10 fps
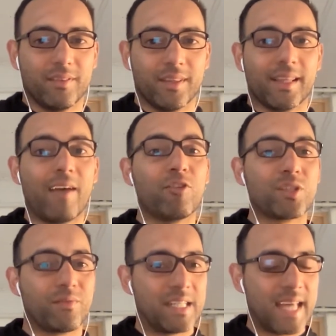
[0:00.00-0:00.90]
levels
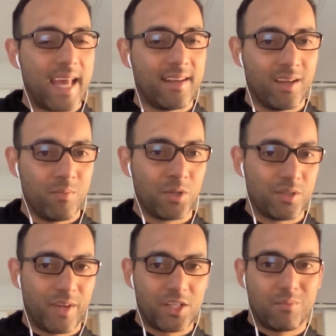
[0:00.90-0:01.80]
of intent and
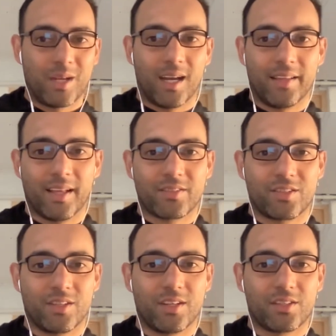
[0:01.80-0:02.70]
motivation behind that
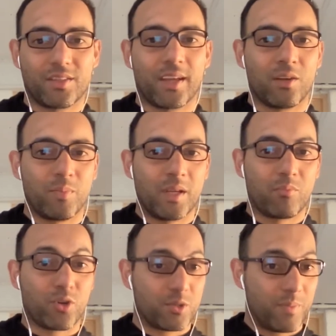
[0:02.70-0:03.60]
search. There could be
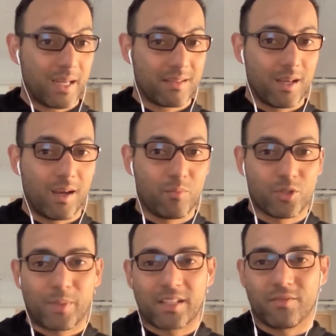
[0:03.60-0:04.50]

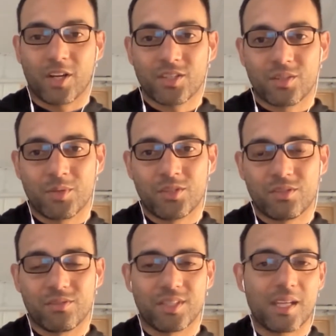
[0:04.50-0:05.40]
prospective
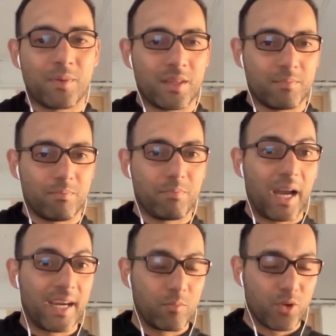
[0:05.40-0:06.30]
customers deep in the
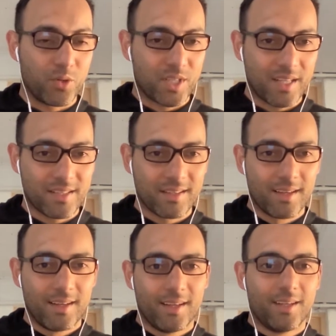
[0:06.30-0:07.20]
buying process.
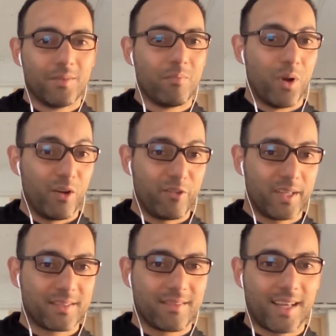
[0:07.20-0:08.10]

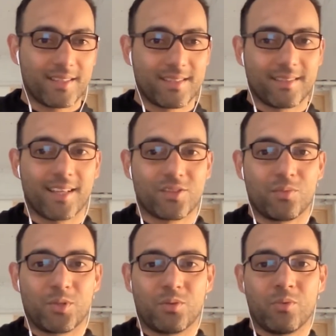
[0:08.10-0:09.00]
Perfect. That's
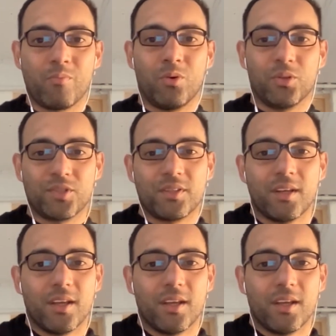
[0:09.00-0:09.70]
super, super important.